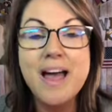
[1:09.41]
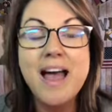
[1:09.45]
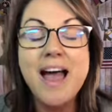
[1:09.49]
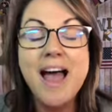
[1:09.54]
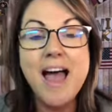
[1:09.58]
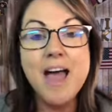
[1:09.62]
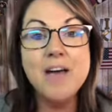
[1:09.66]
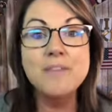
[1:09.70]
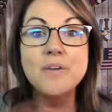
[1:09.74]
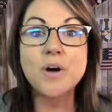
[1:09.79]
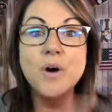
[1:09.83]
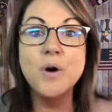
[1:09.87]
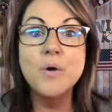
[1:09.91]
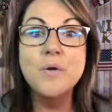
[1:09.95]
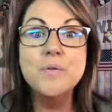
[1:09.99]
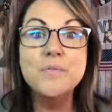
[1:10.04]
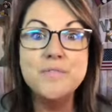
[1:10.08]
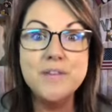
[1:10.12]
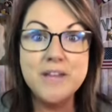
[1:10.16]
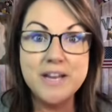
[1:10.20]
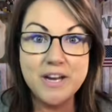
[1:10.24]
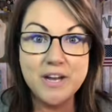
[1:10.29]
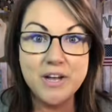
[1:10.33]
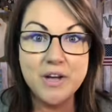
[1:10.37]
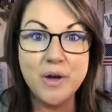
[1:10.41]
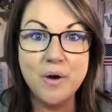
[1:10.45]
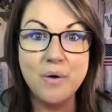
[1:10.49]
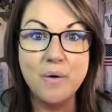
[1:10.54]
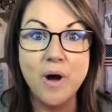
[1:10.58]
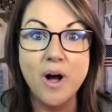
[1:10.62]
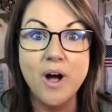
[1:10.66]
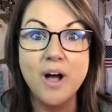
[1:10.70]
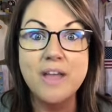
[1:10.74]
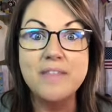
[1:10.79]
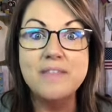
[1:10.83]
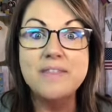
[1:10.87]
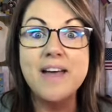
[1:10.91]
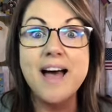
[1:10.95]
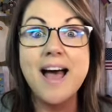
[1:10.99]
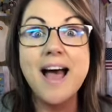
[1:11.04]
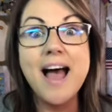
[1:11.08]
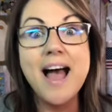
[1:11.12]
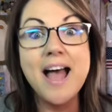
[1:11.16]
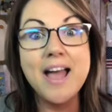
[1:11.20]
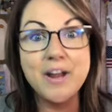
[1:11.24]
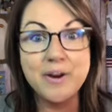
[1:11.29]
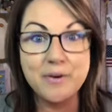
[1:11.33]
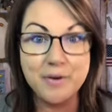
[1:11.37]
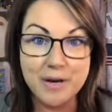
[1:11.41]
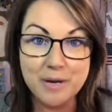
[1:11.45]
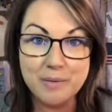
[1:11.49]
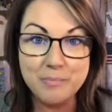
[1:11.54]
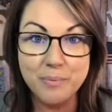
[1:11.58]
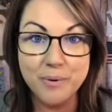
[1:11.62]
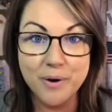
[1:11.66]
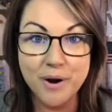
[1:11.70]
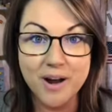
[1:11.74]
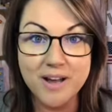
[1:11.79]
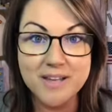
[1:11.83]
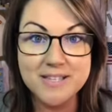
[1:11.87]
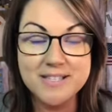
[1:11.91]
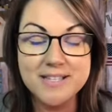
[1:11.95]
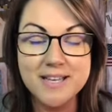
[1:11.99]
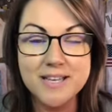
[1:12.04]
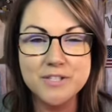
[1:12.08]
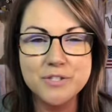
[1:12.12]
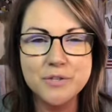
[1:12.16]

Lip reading: I have a whole video on the hiring process.